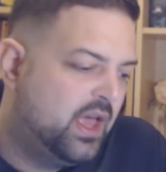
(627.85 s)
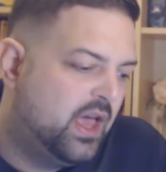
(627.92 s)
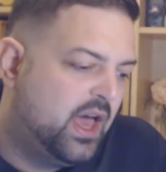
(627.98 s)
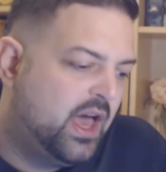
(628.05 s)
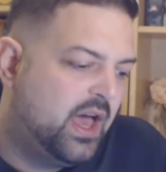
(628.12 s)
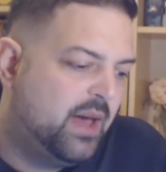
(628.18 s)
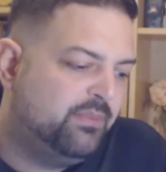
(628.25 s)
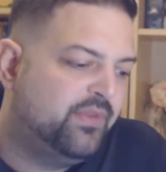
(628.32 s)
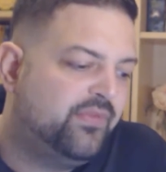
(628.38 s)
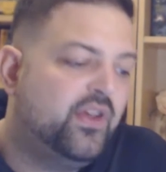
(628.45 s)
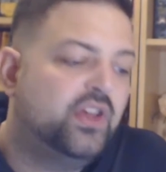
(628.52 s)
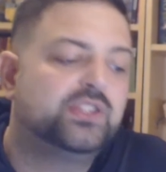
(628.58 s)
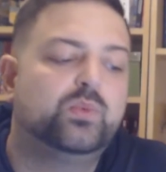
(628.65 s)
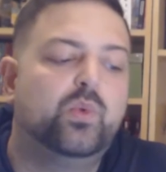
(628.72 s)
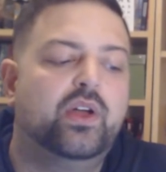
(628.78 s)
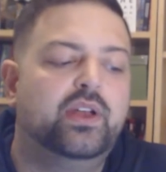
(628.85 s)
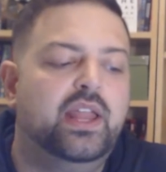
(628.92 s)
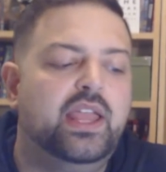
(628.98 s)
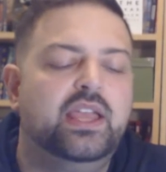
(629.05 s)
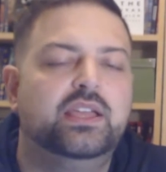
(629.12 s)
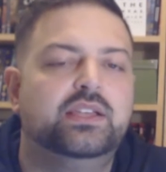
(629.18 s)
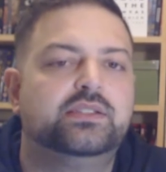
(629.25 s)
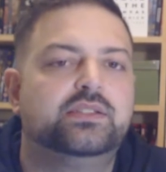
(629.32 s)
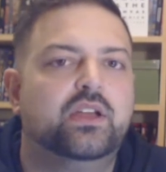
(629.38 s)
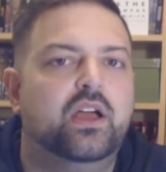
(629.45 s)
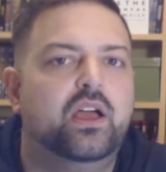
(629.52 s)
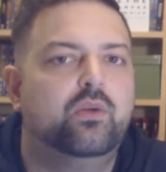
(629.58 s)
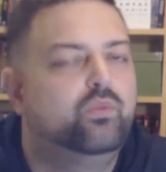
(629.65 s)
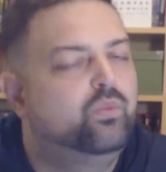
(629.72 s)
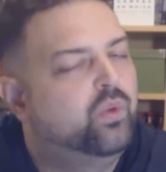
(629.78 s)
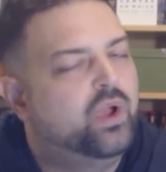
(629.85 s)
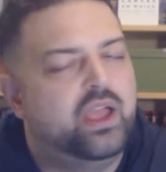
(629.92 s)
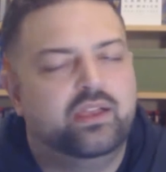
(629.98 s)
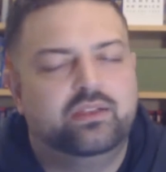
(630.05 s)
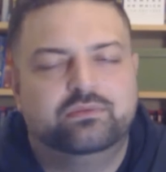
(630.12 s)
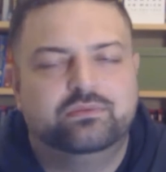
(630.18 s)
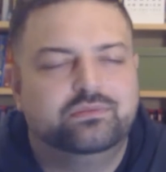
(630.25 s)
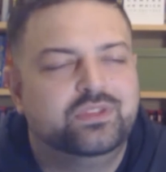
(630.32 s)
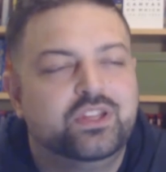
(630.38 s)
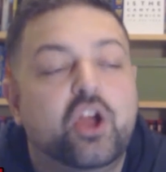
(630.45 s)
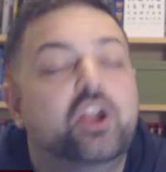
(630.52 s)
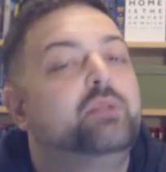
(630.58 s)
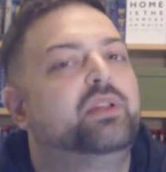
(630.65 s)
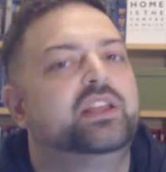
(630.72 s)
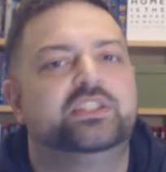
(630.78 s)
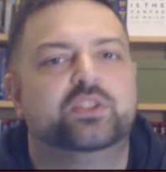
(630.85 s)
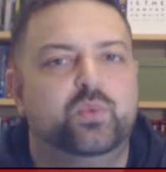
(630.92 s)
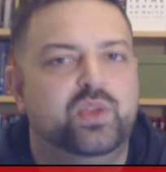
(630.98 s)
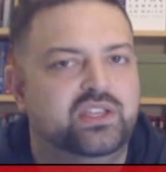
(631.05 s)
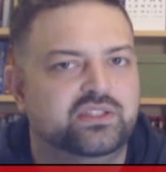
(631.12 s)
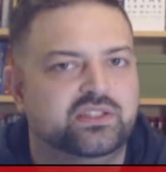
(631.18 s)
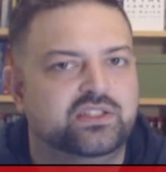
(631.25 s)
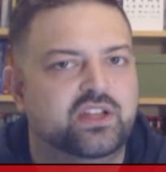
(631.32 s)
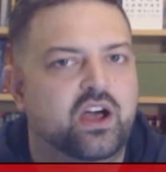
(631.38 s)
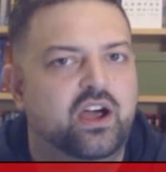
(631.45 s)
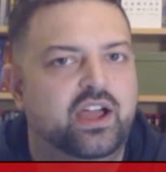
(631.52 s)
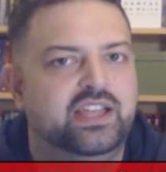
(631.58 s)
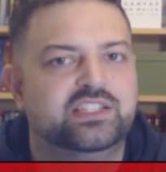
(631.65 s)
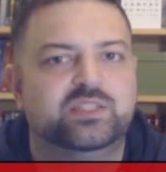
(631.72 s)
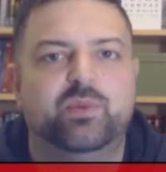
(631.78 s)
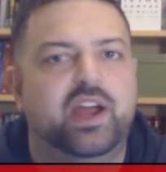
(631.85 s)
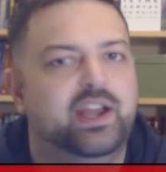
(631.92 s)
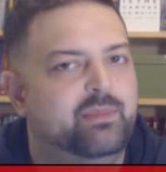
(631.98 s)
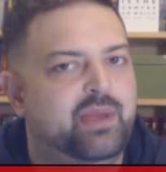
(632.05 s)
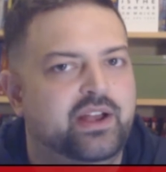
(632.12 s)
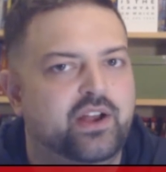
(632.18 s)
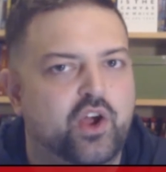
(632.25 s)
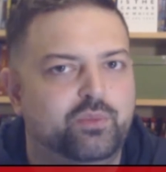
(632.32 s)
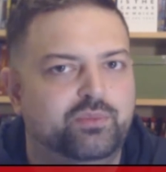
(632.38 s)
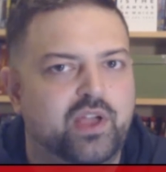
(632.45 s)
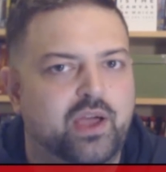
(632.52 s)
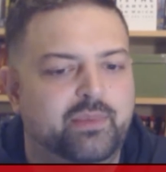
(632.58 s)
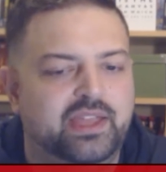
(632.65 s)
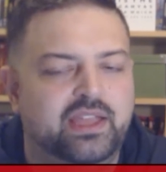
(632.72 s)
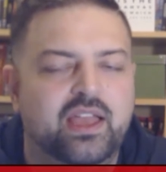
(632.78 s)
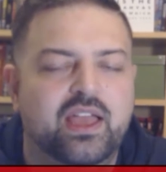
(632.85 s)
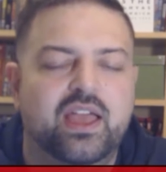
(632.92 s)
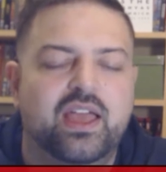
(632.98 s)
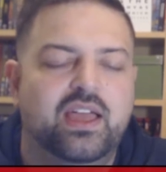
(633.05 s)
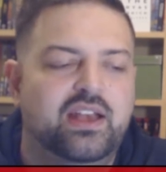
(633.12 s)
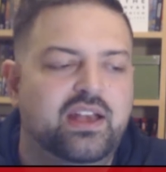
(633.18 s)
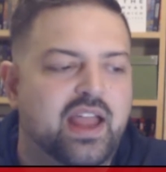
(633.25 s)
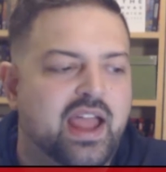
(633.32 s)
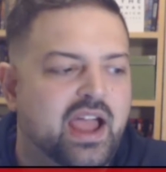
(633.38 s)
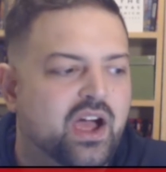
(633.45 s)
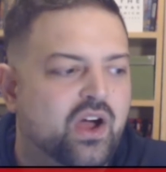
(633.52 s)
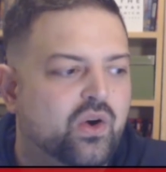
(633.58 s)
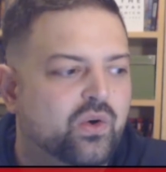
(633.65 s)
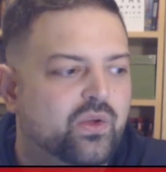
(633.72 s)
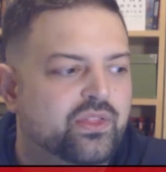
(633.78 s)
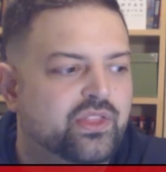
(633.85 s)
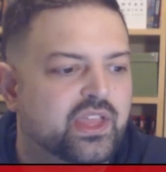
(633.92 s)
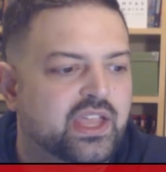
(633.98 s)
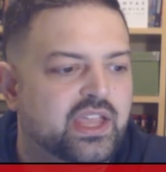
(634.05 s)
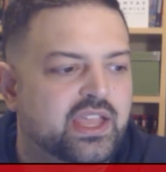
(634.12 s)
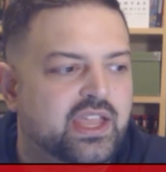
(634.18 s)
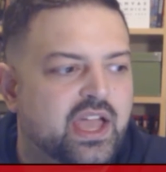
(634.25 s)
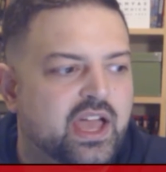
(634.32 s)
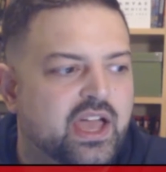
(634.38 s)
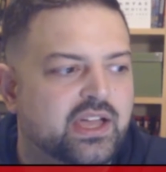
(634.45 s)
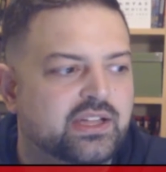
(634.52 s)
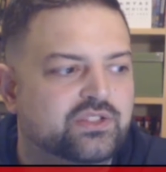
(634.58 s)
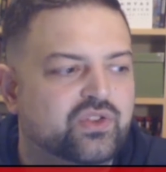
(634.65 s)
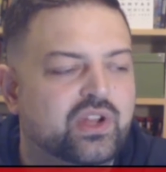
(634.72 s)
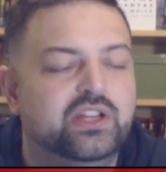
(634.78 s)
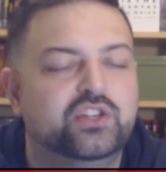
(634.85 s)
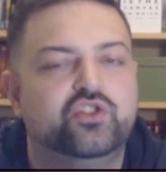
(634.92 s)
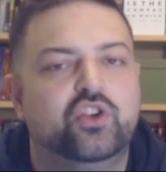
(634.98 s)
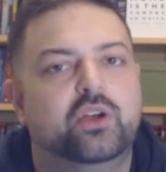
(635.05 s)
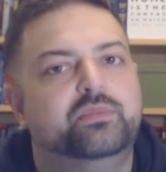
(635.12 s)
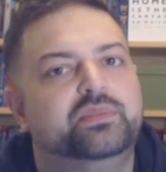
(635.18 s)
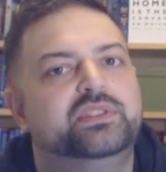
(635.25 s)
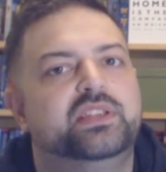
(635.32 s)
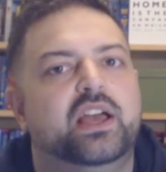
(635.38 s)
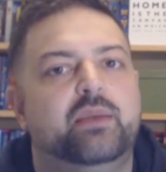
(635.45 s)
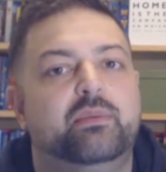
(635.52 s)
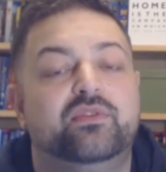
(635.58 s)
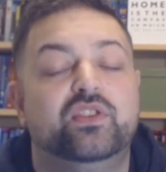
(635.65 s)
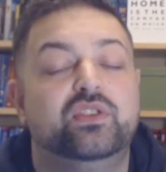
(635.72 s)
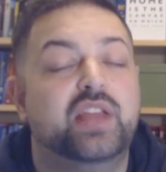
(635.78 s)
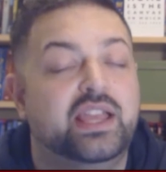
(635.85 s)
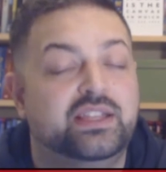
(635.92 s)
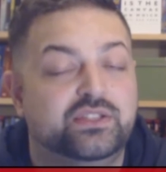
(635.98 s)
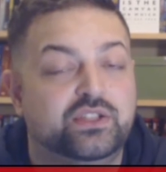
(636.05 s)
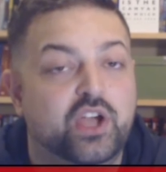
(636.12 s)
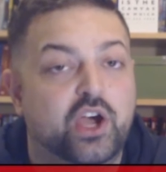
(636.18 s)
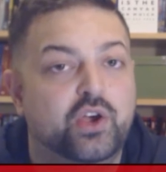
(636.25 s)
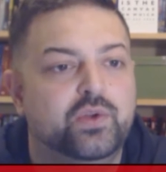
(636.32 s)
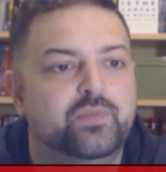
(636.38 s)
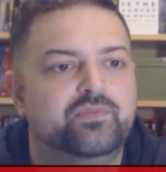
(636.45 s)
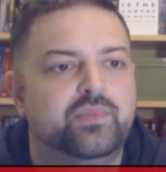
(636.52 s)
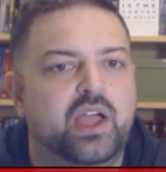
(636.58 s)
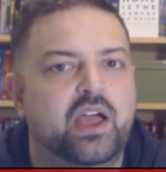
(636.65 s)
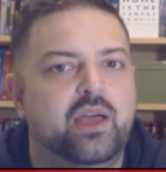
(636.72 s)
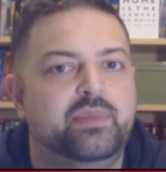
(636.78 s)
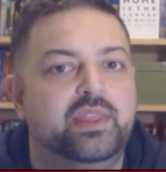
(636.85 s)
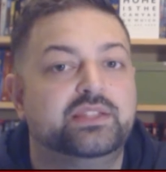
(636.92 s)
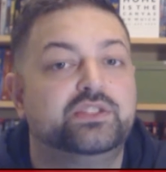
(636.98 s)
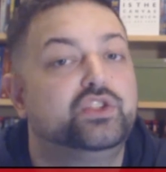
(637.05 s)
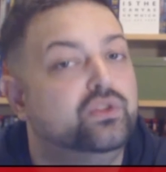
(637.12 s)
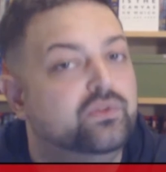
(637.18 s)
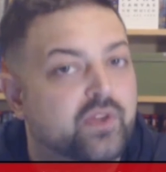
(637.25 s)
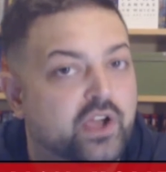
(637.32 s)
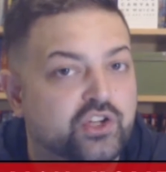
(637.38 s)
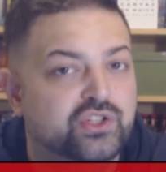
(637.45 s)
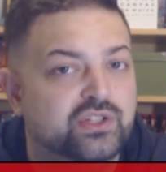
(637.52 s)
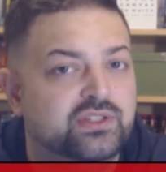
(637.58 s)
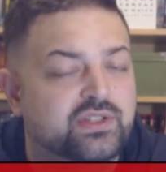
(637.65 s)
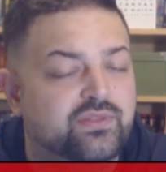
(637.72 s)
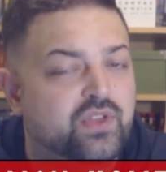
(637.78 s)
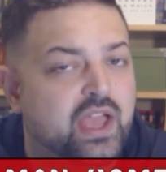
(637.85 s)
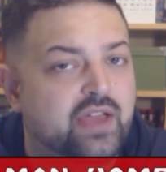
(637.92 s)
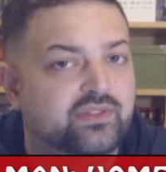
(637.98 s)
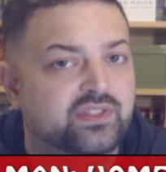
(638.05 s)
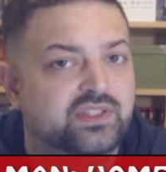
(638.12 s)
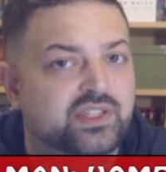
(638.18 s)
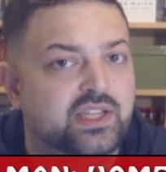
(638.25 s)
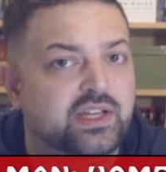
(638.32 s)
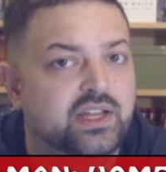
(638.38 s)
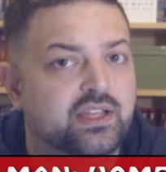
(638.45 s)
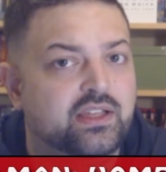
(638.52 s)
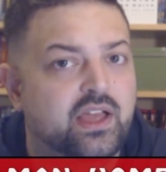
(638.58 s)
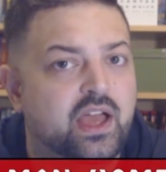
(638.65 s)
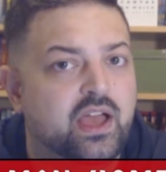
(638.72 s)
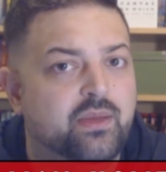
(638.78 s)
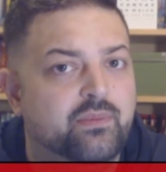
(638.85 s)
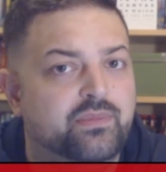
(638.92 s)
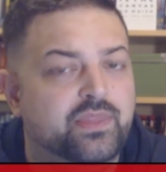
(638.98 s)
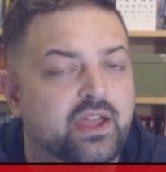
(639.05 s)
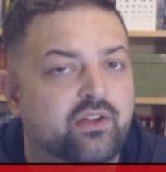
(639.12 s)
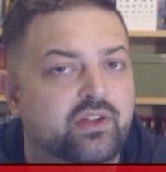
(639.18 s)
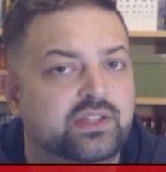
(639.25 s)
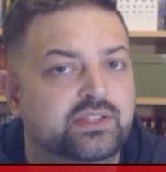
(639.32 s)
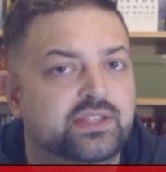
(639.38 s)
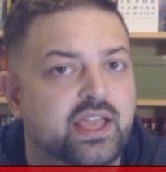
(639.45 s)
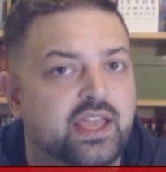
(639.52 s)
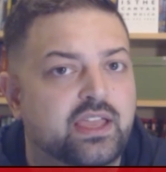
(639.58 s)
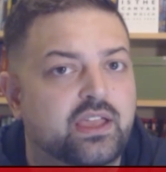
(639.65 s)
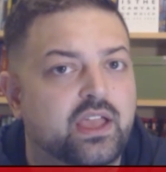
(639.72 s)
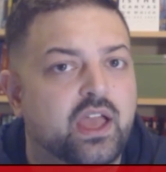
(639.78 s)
The first one is where the only place that we can start is SpiderMan Homecoming. Now, the trailer dropped a few days ago. There's two versions if you haven't seen it. There is a